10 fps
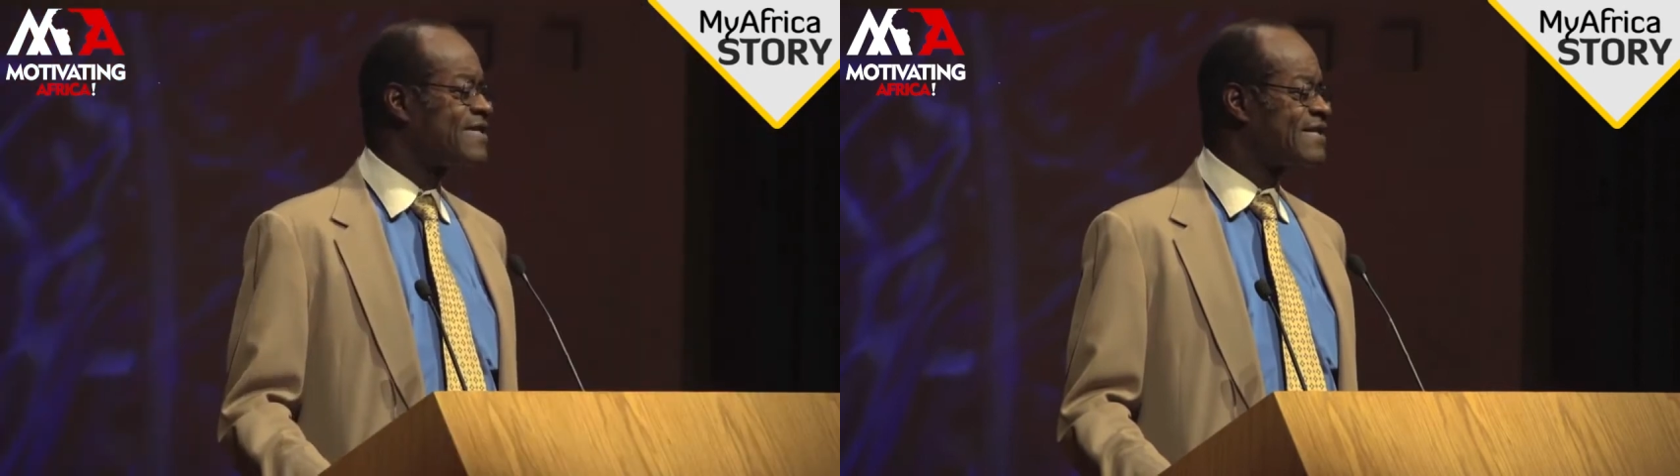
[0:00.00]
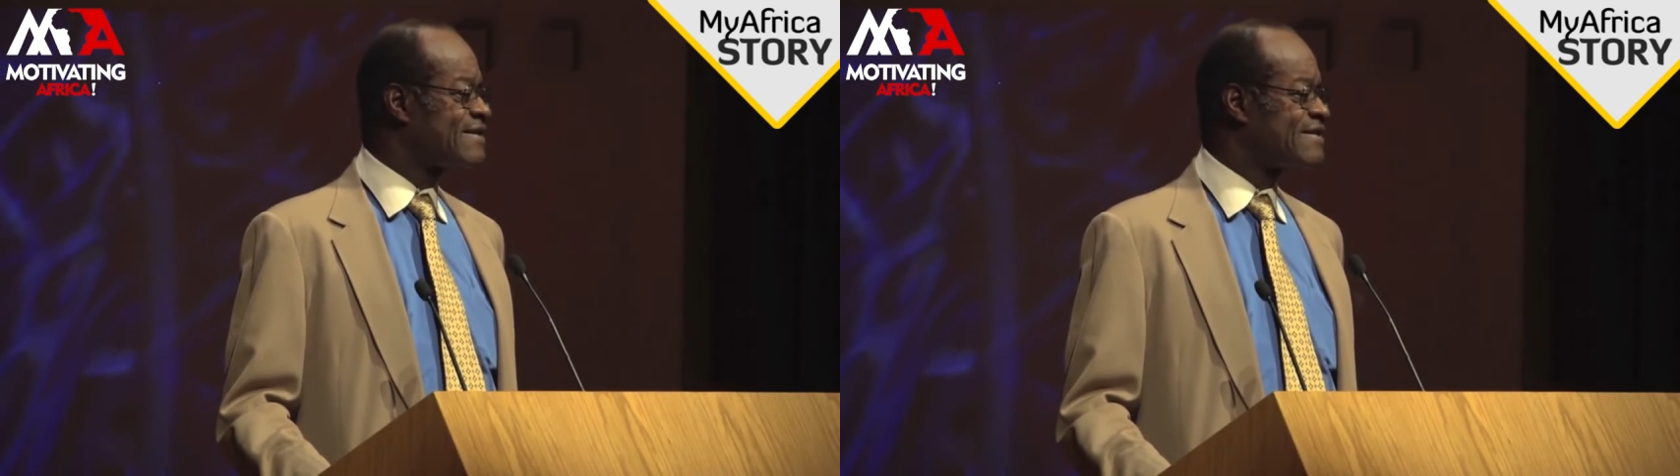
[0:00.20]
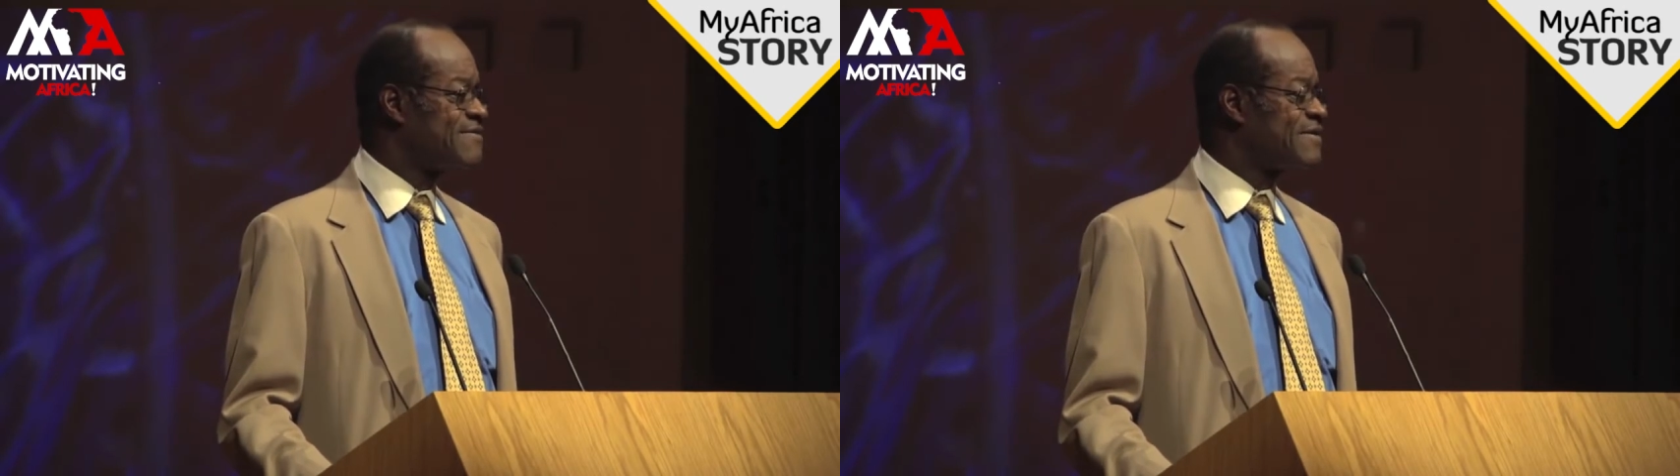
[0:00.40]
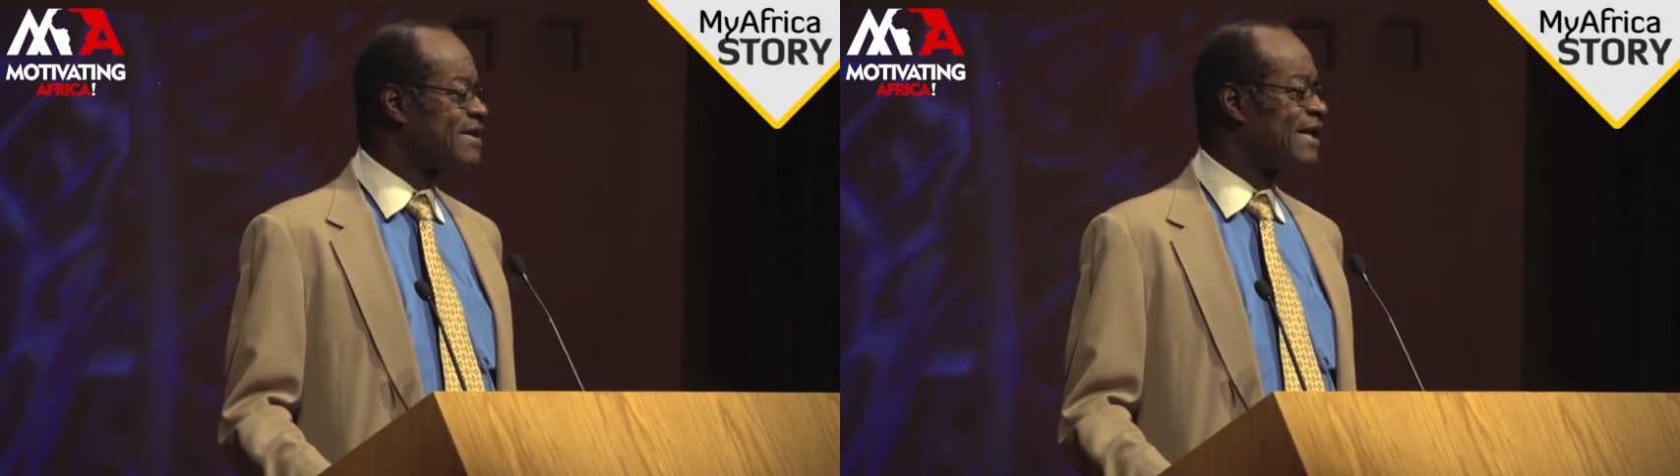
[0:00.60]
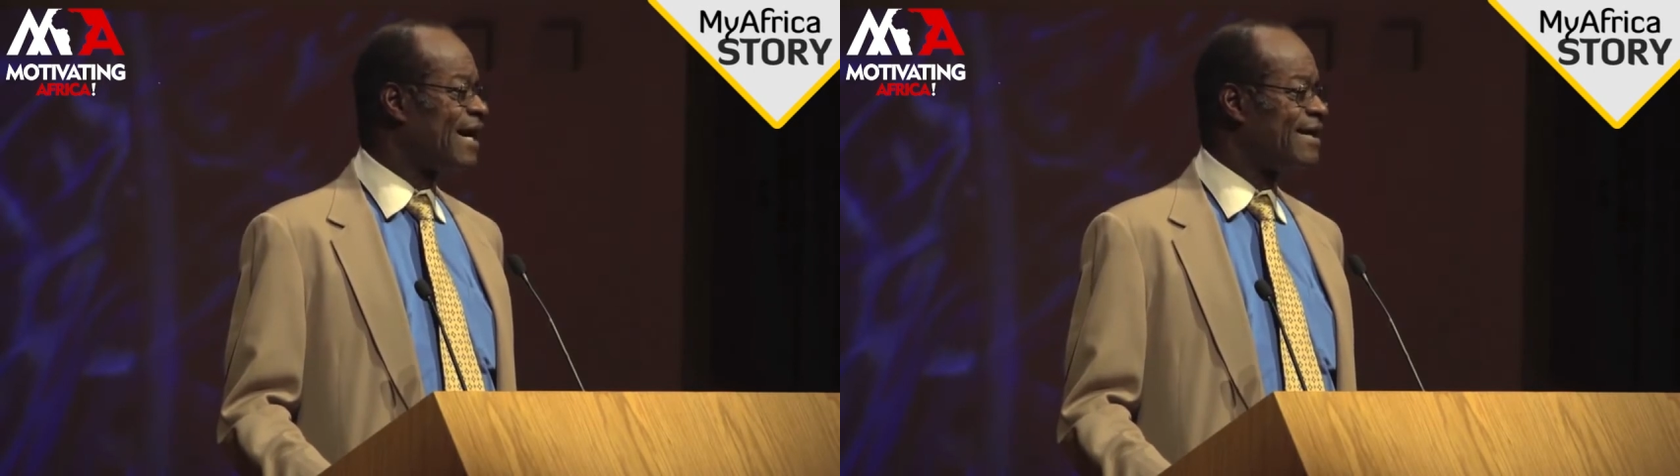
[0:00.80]
systems
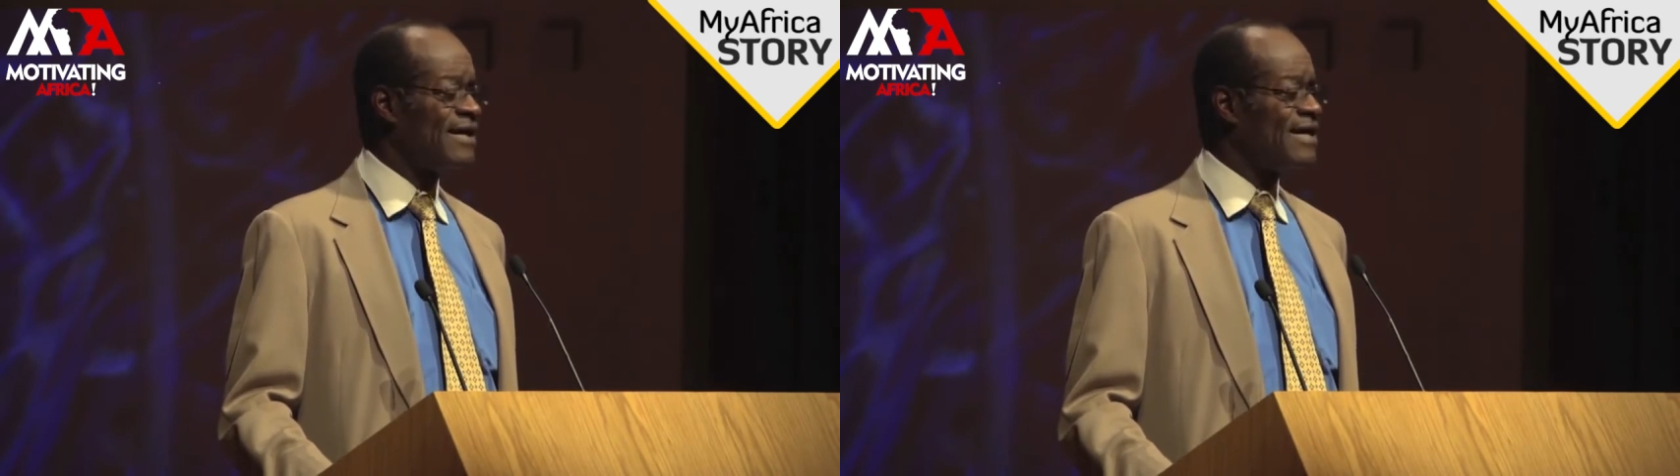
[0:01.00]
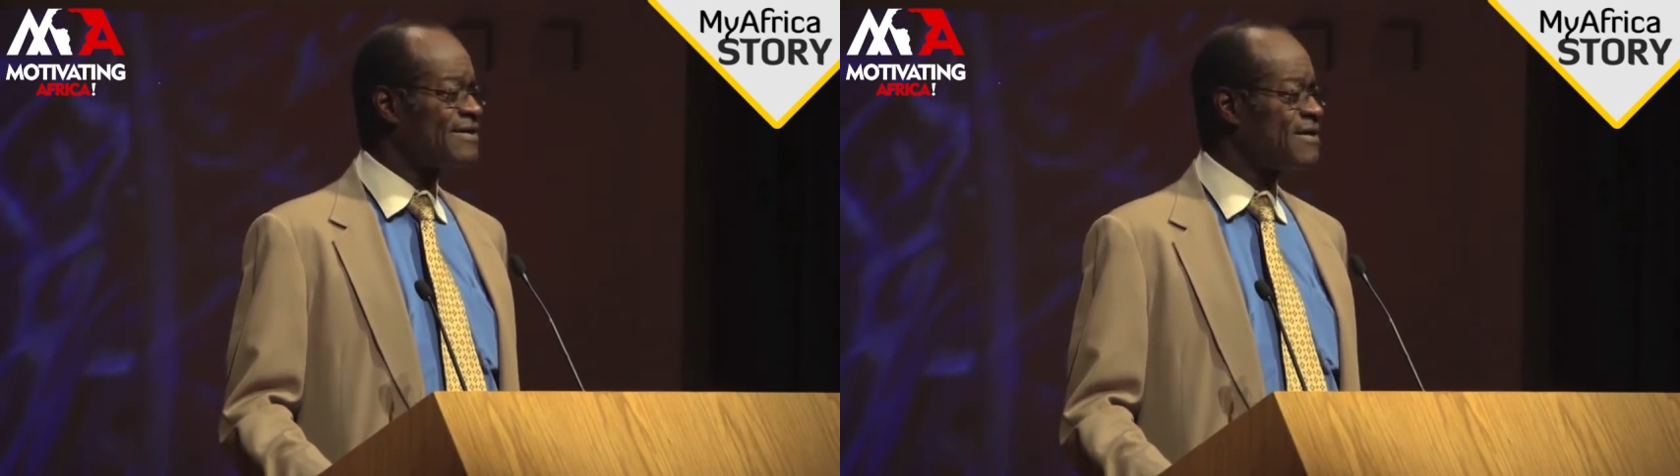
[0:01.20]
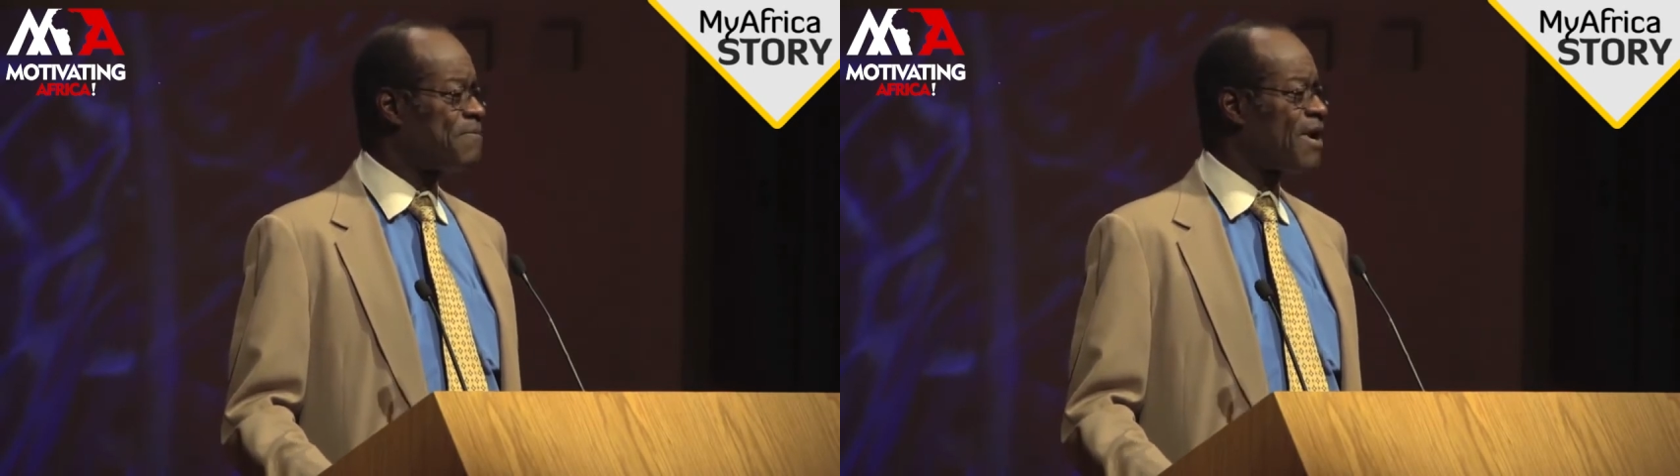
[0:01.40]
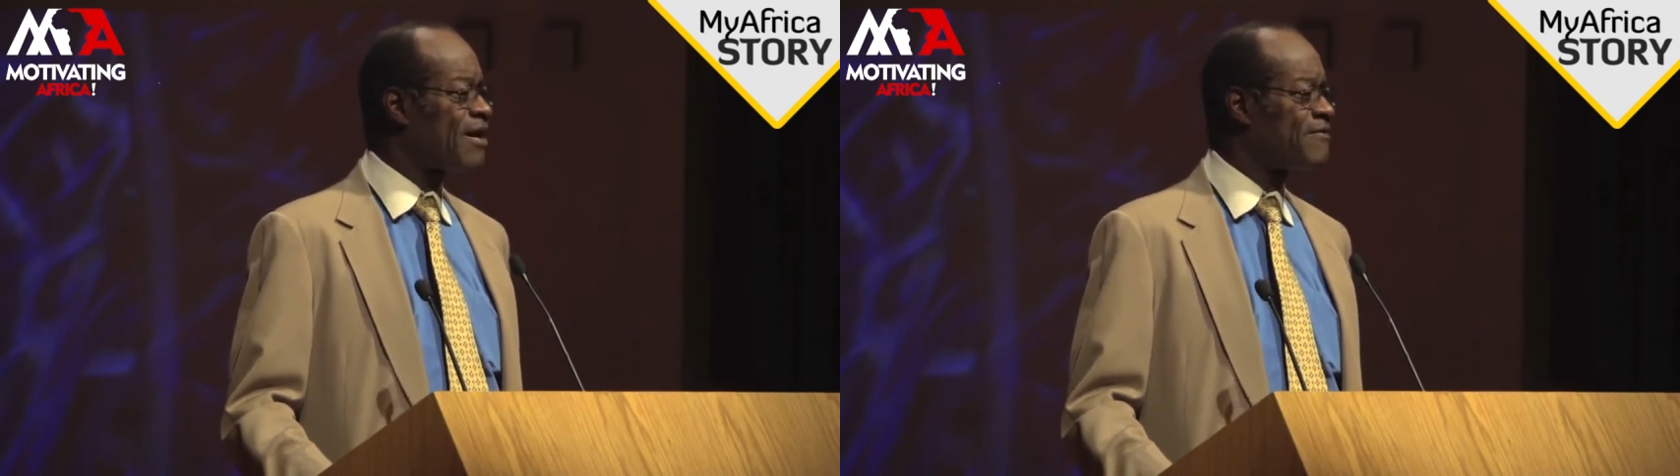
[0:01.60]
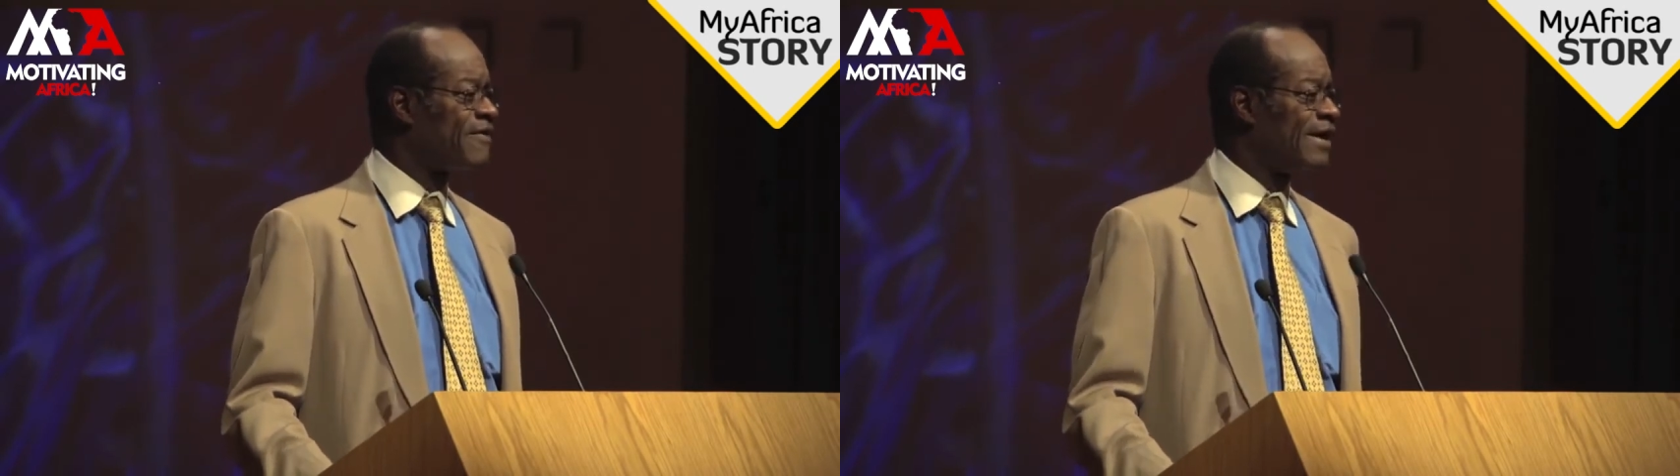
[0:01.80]
and ideas and
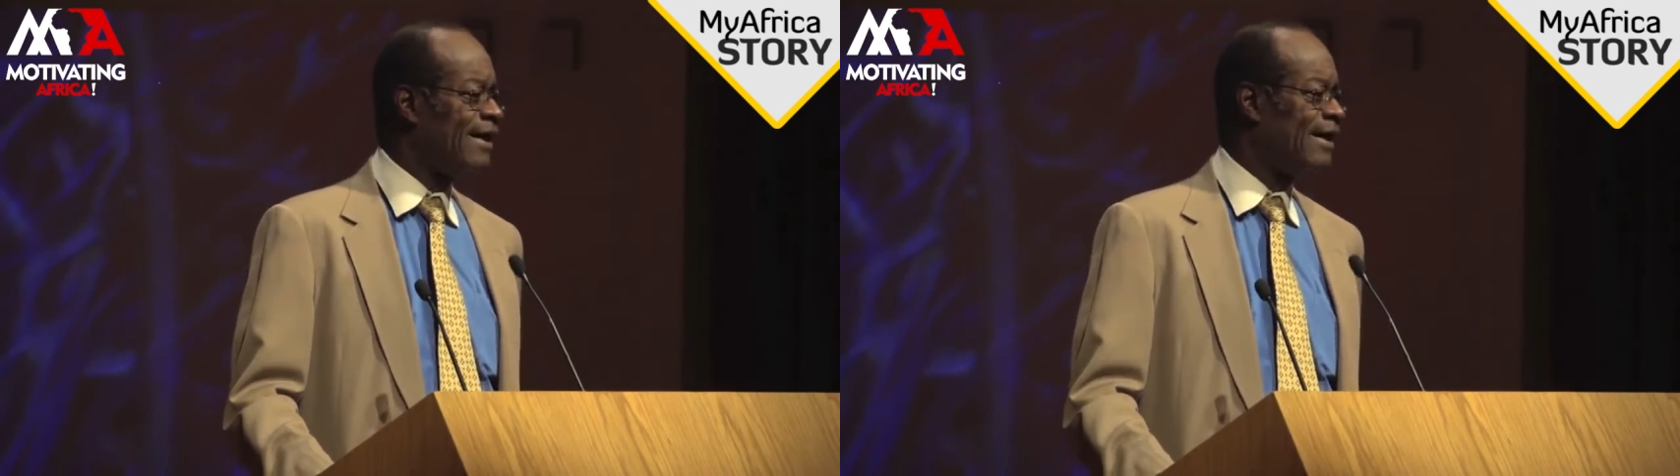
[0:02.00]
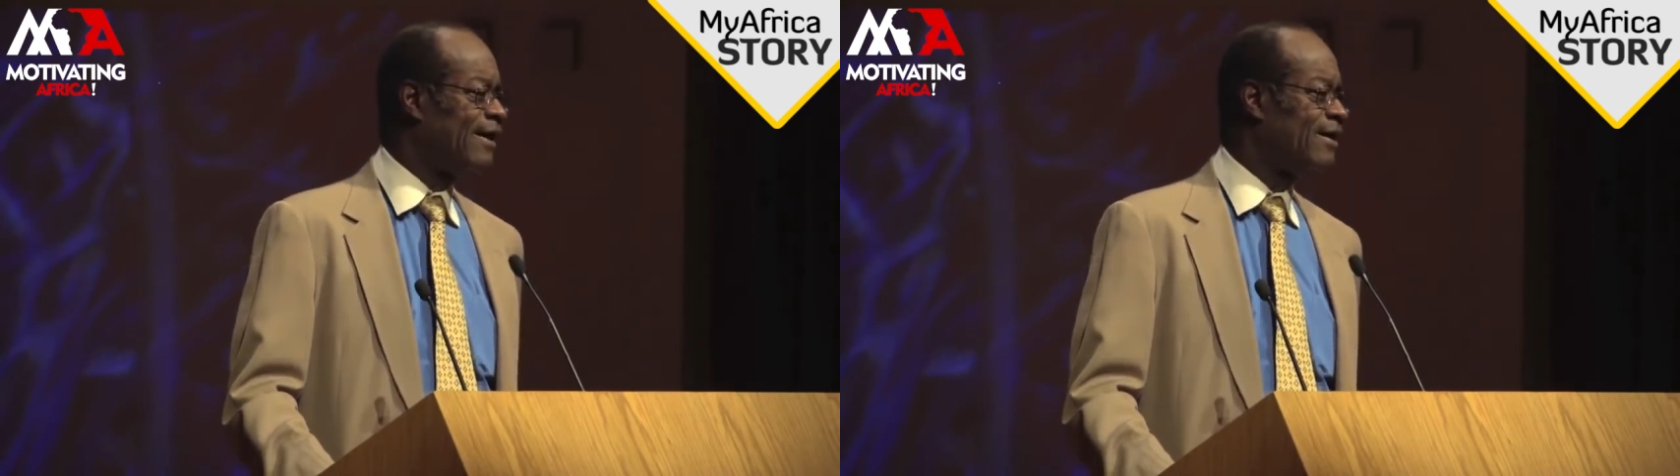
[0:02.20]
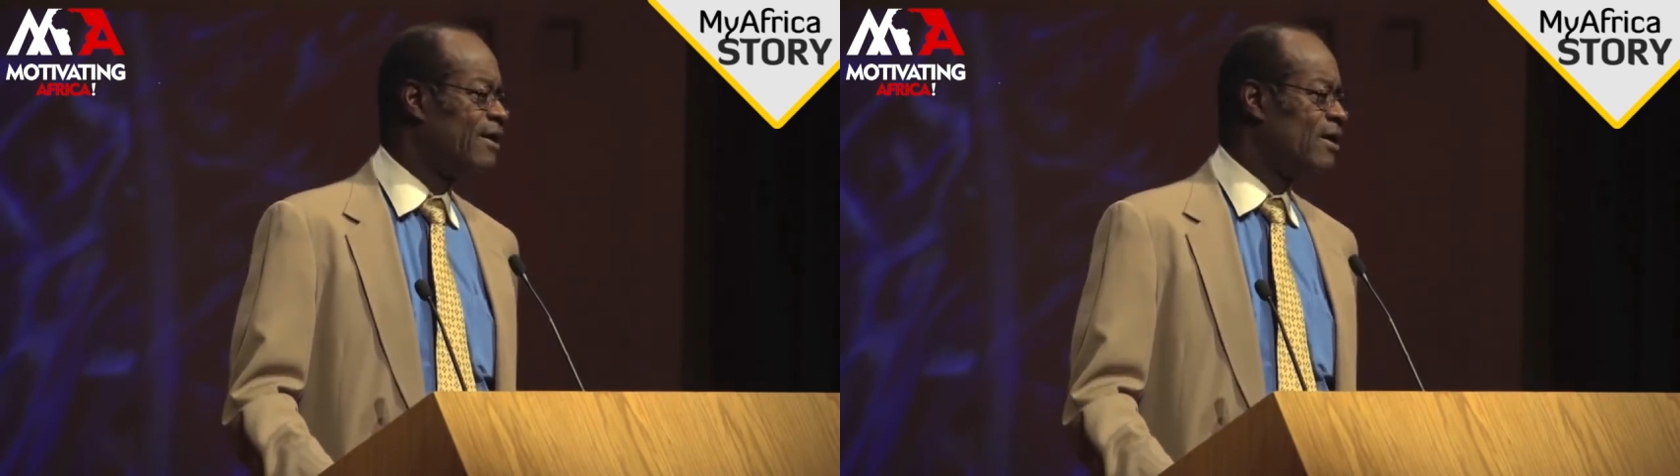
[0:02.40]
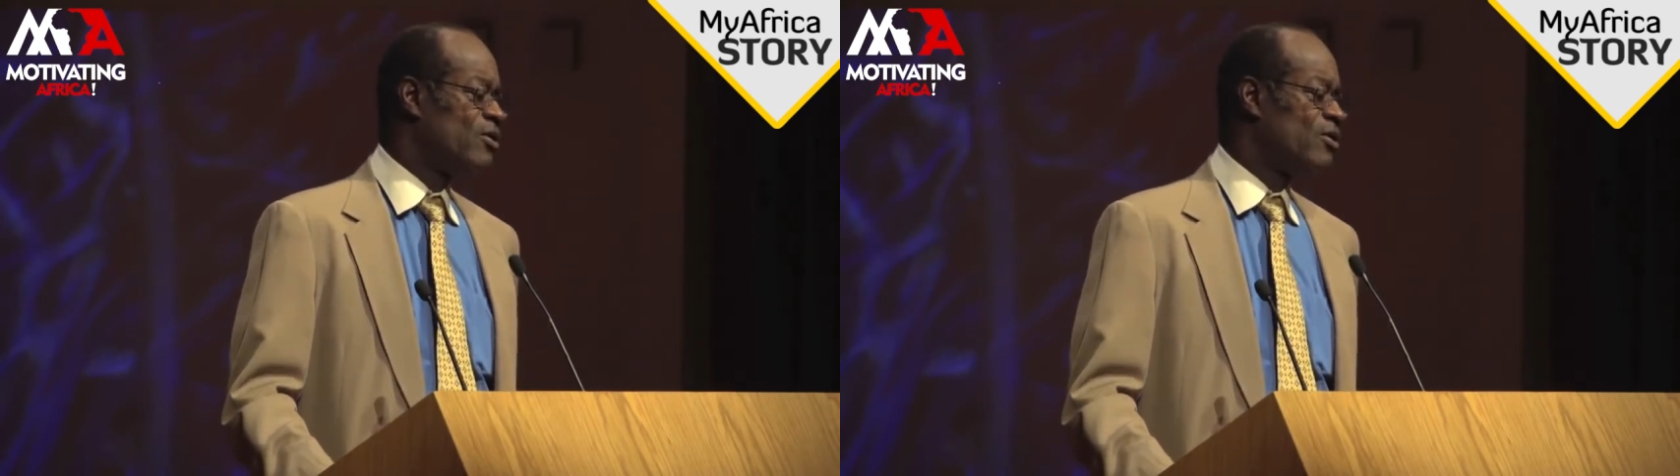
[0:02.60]
paraphernalia